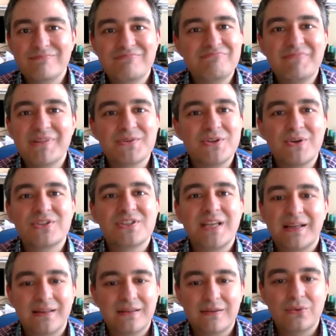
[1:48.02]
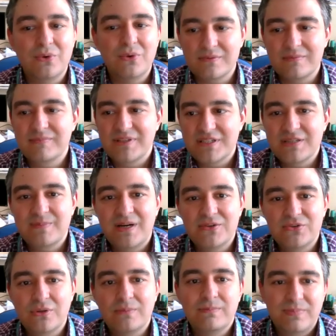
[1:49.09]
there was no second thought. This is my
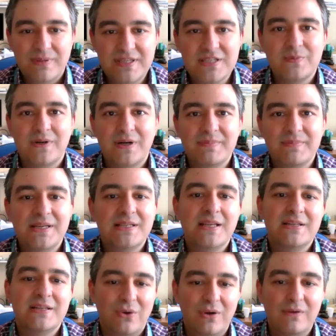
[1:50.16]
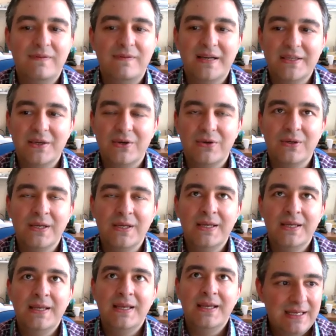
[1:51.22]
job. This is where I'm needed. Off I go.
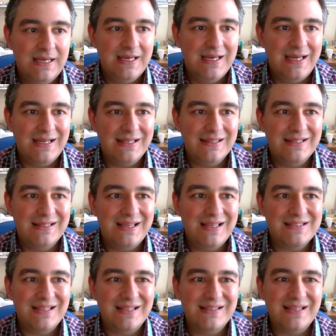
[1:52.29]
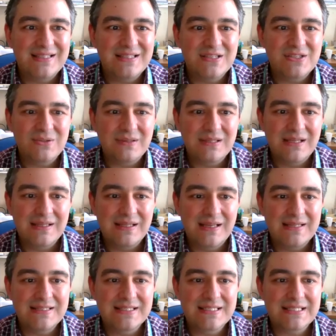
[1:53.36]
And I think that's the sort of thing
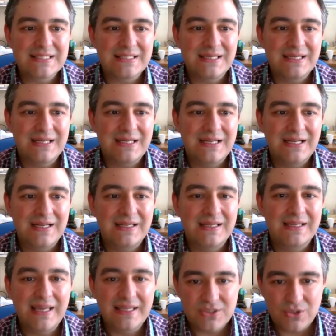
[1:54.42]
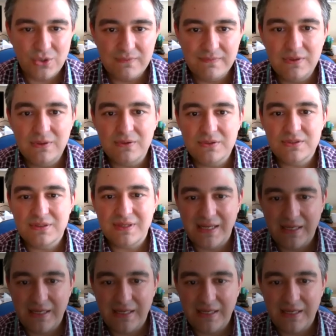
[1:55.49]
that gets overlooked a